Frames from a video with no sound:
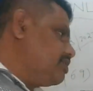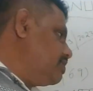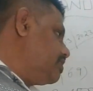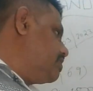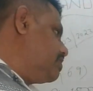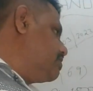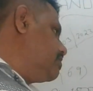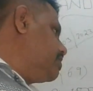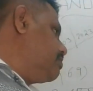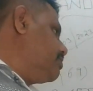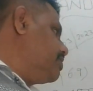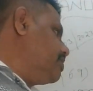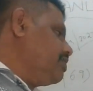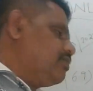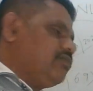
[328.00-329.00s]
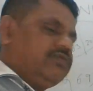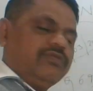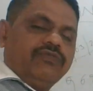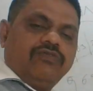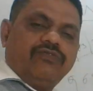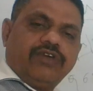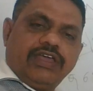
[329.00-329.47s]
then they may give
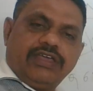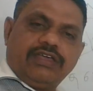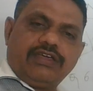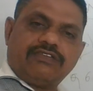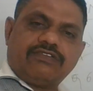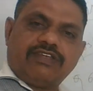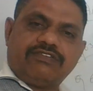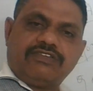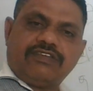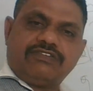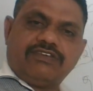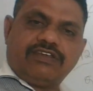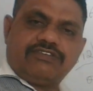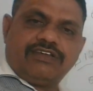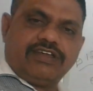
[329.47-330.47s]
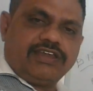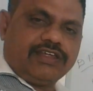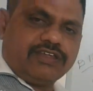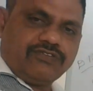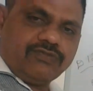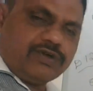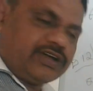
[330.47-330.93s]
5 years or 6 years, 8
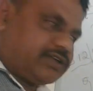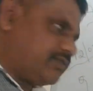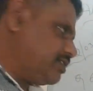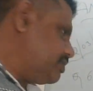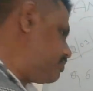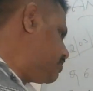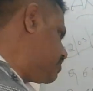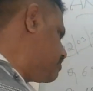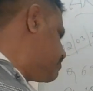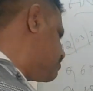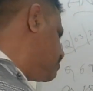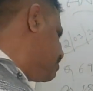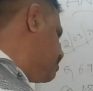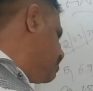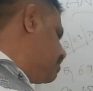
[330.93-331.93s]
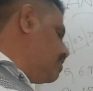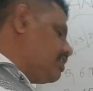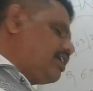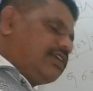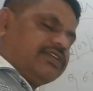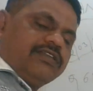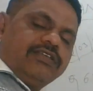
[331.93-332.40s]
years, whatever depends.
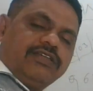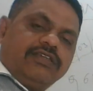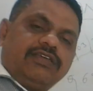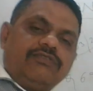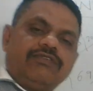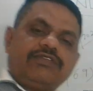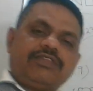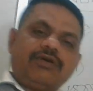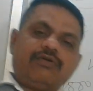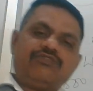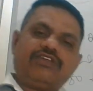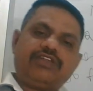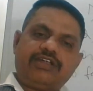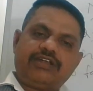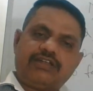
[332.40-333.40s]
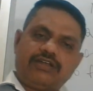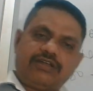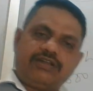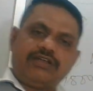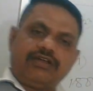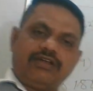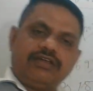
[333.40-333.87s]
Rather than giving
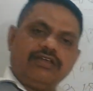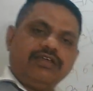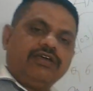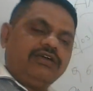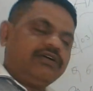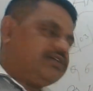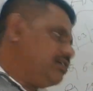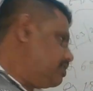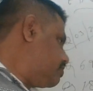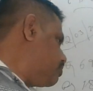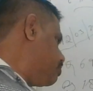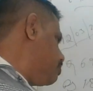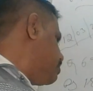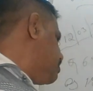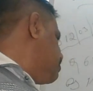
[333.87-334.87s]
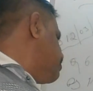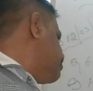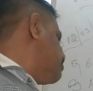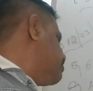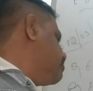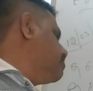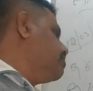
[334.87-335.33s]
1800
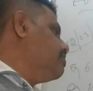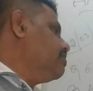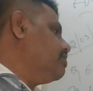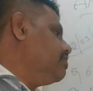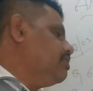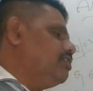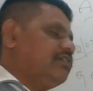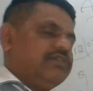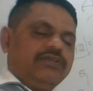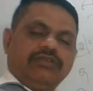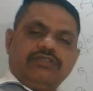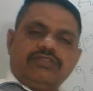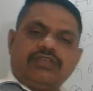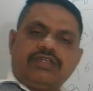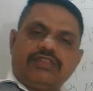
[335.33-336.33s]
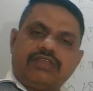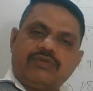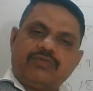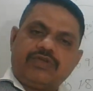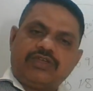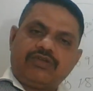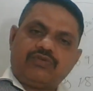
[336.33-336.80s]
rupees, then they
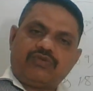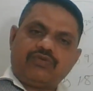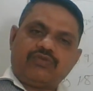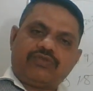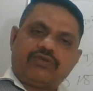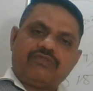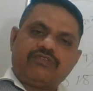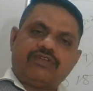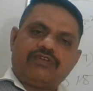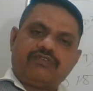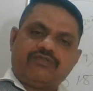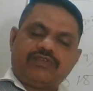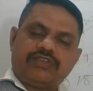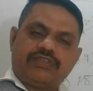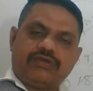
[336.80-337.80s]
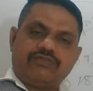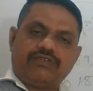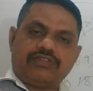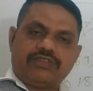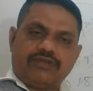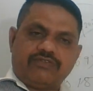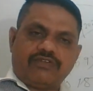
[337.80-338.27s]
may give 2000 to
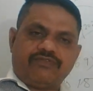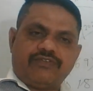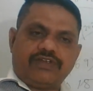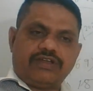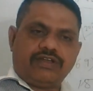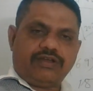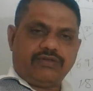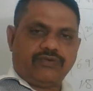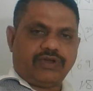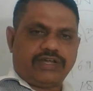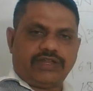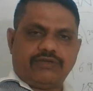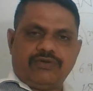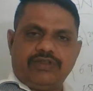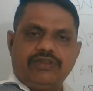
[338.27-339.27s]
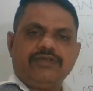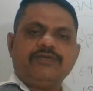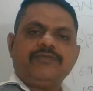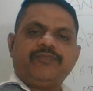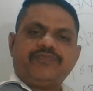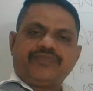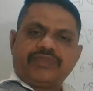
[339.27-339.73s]
5000, 1500, whatever
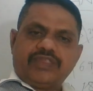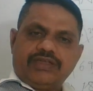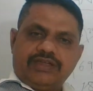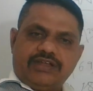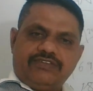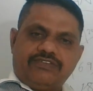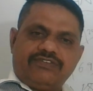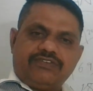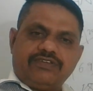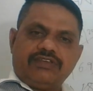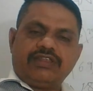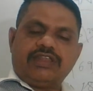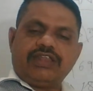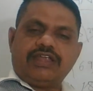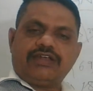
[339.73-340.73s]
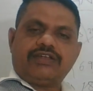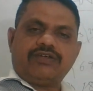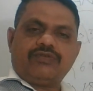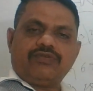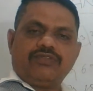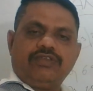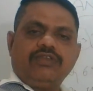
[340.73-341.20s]
it's related
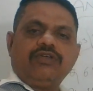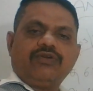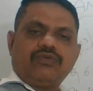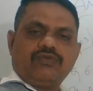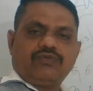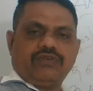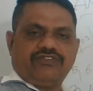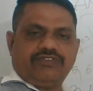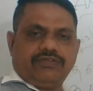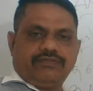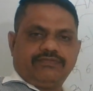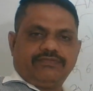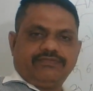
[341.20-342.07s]
to the question.